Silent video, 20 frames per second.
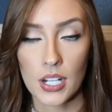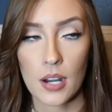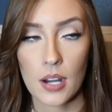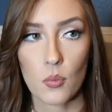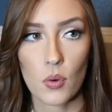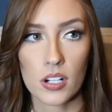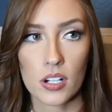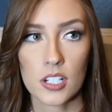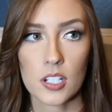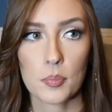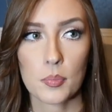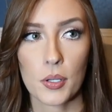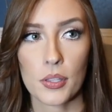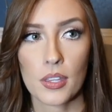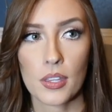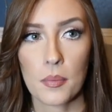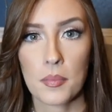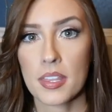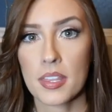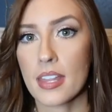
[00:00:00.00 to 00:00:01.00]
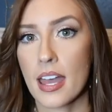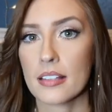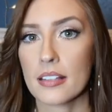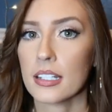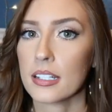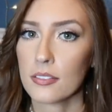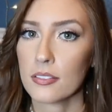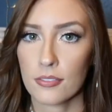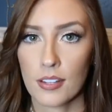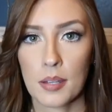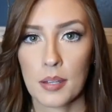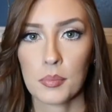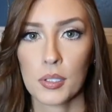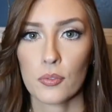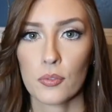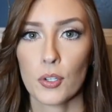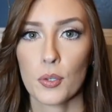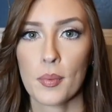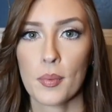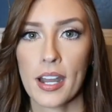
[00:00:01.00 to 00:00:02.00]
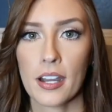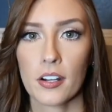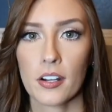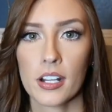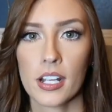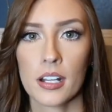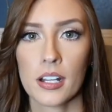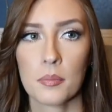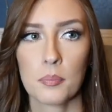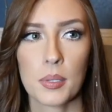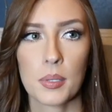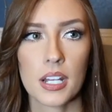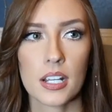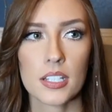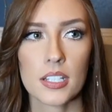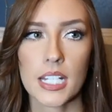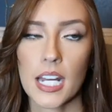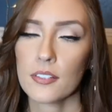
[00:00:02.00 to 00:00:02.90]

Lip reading: I wanted to put them in that like family room area because